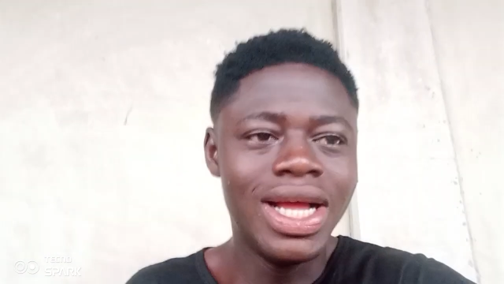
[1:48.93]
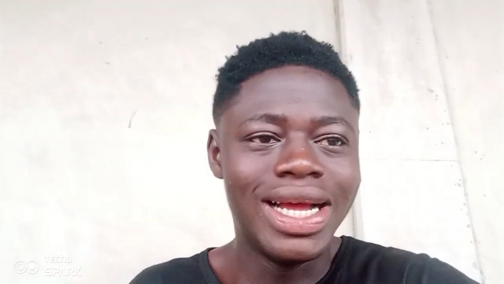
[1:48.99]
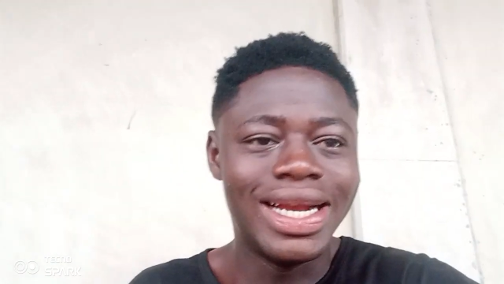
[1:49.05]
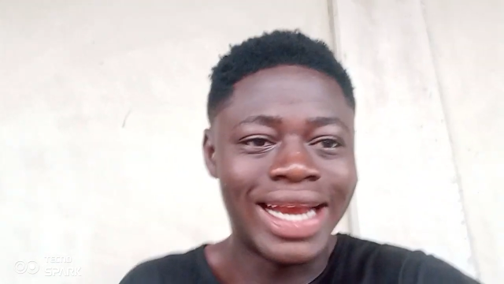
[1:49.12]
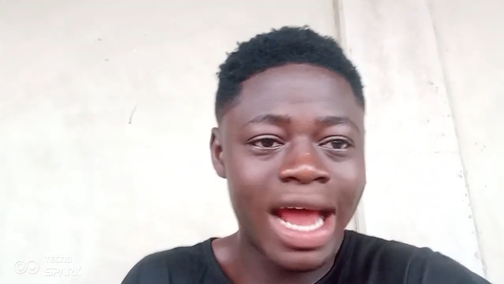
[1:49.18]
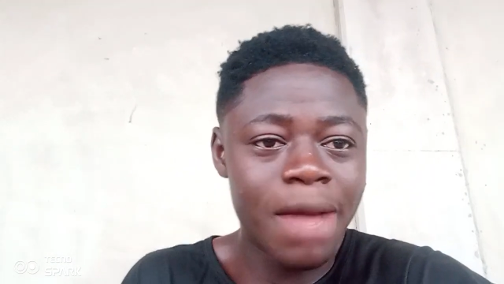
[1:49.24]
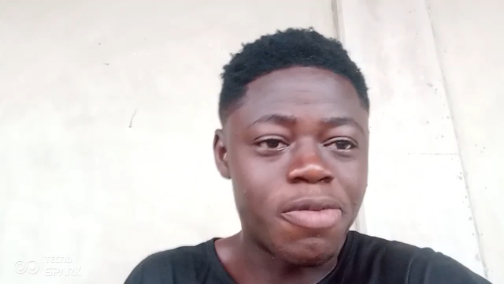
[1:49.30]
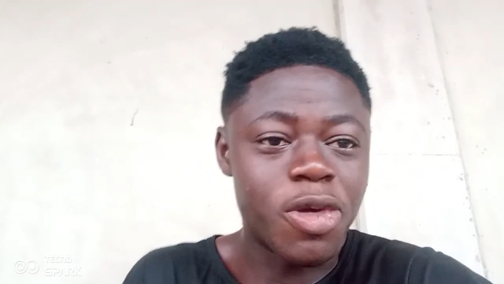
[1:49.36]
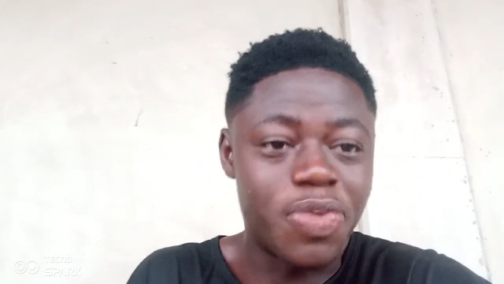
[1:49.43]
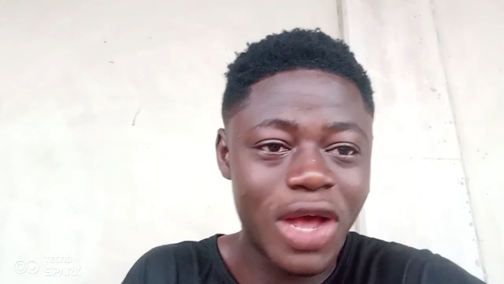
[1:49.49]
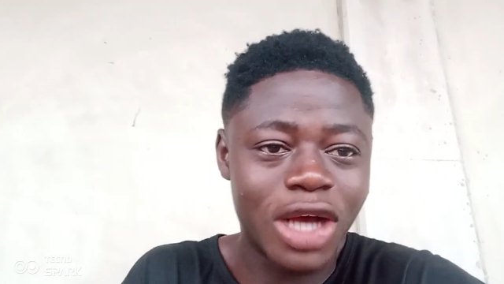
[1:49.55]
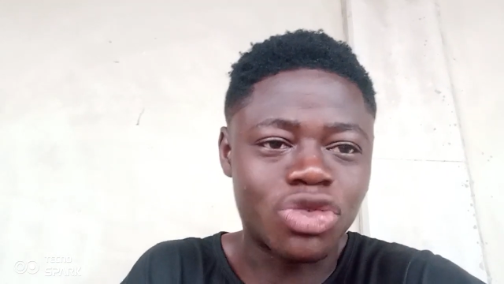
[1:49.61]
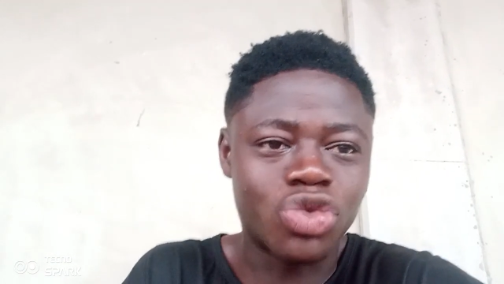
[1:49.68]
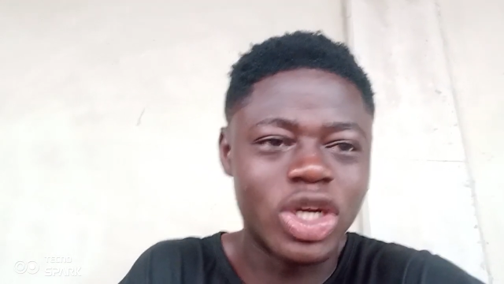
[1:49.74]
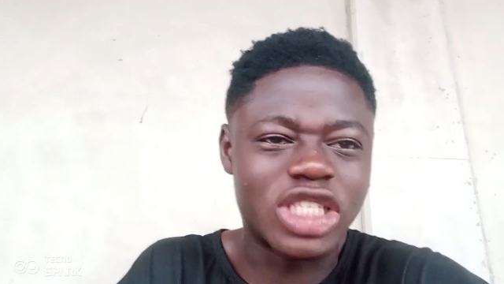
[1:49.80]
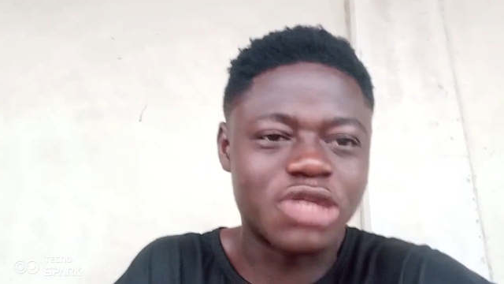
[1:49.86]
Not be
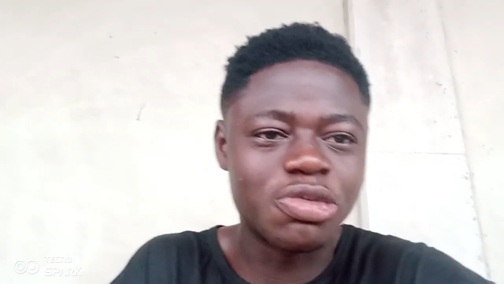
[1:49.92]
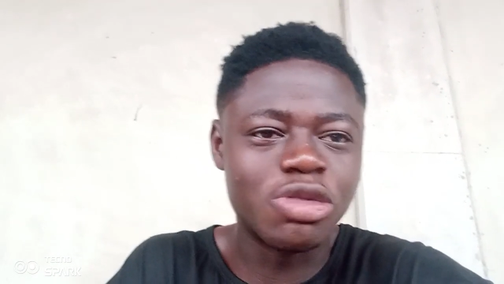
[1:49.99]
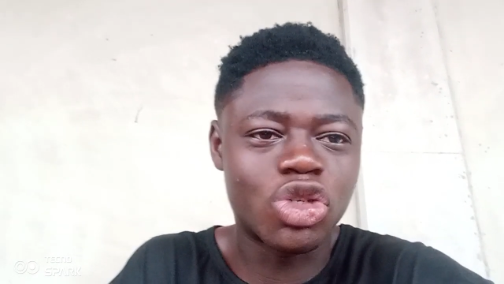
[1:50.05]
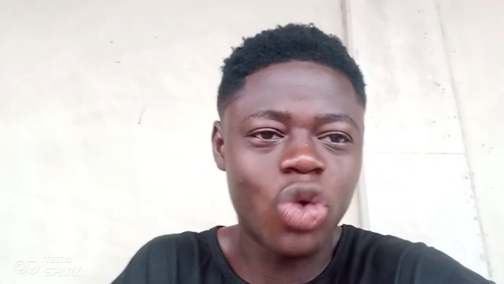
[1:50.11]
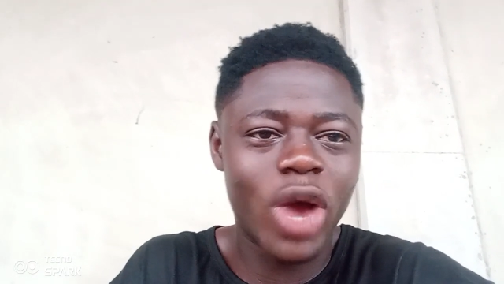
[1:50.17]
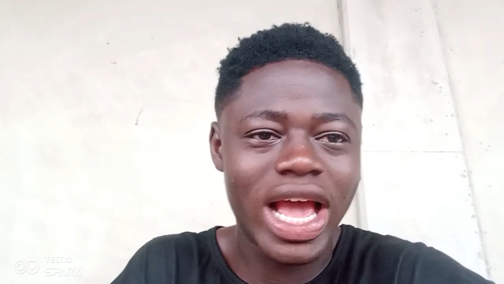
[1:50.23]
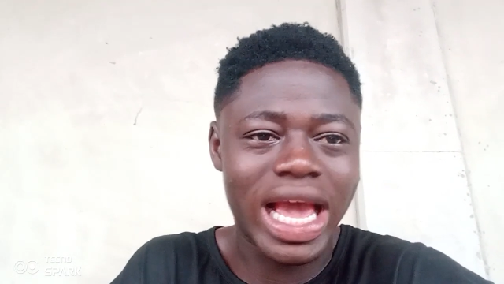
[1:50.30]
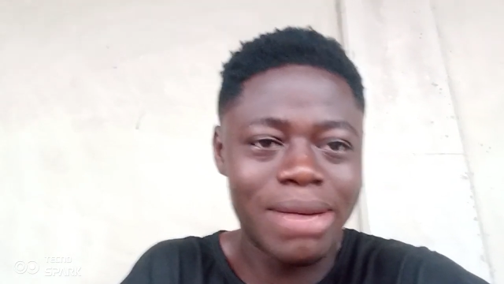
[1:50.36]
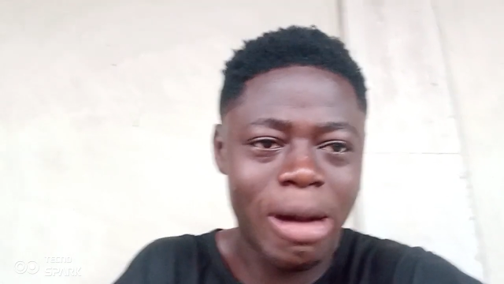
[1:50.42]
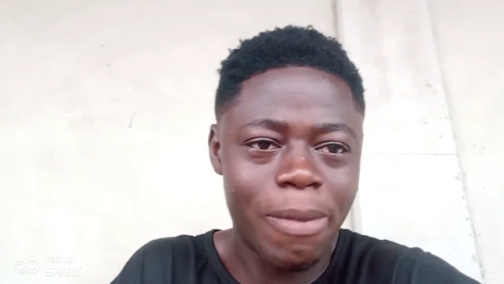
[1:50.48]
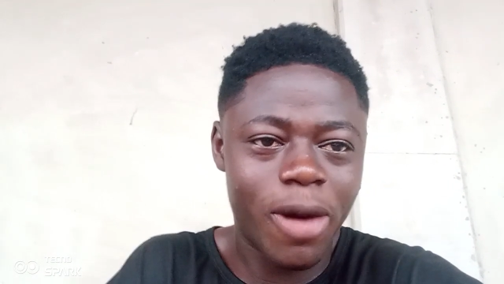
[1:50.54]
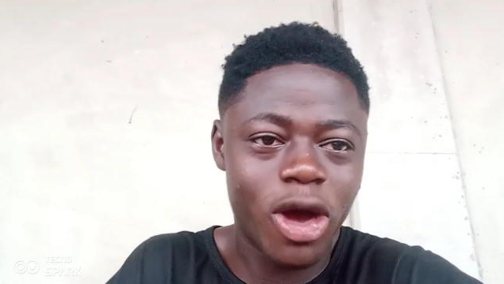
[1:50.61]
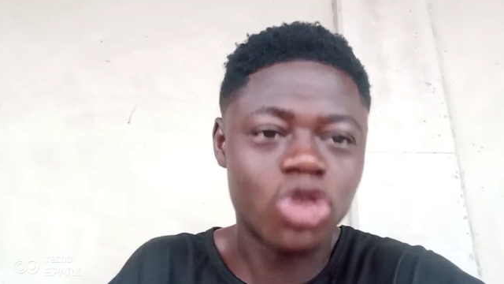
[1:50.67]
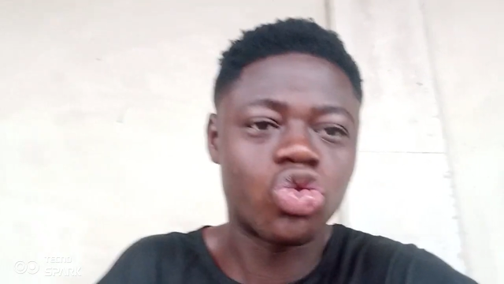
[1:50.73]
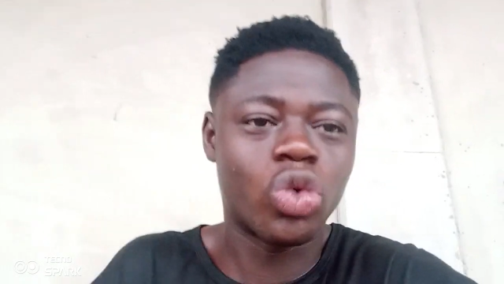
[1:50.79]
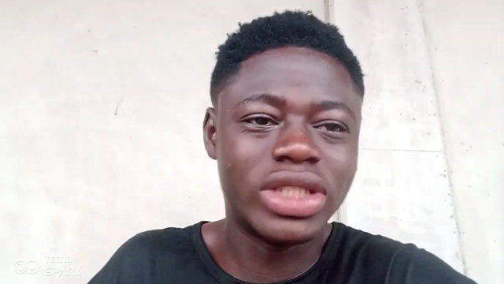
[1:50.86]
as well to miss why I come
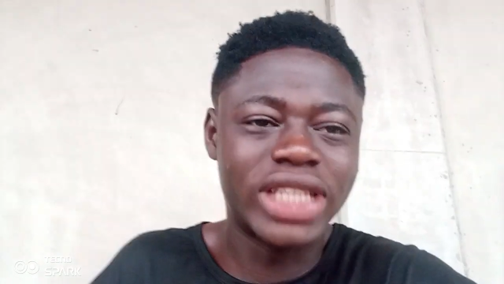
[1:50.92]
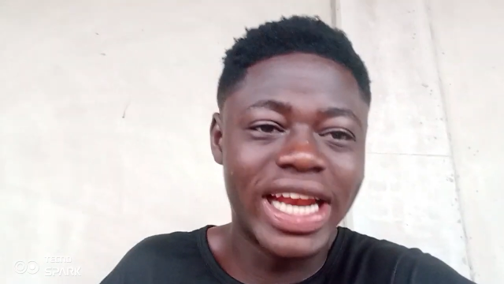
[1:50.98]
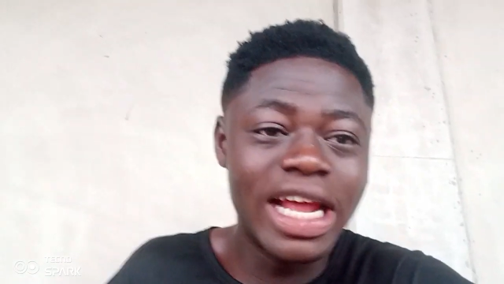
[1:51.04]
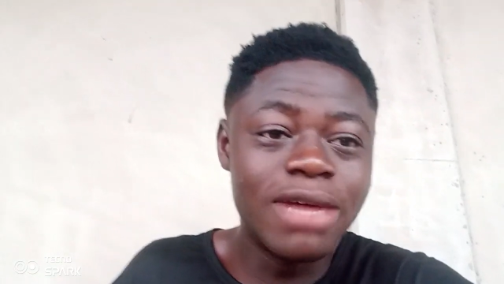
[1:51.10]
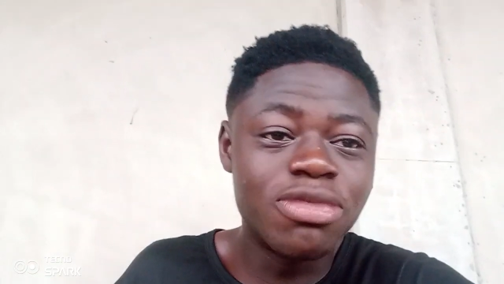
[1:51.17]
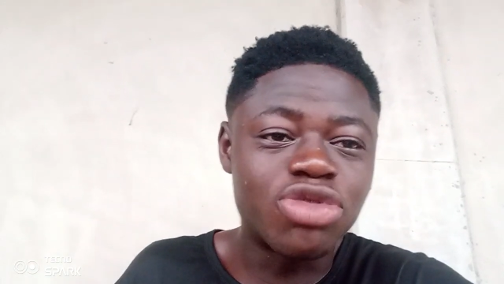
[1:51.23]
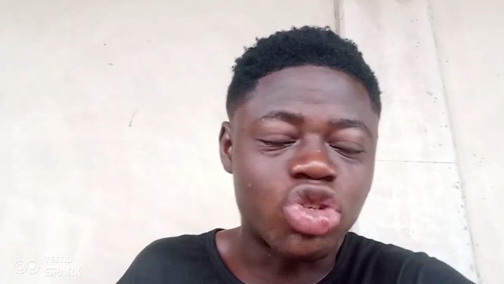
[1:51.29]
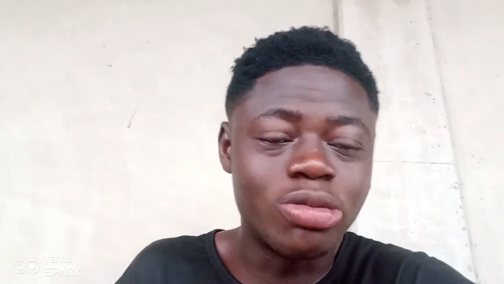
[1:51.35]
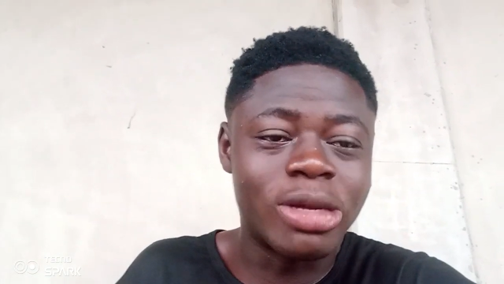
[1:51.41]
upon so the names to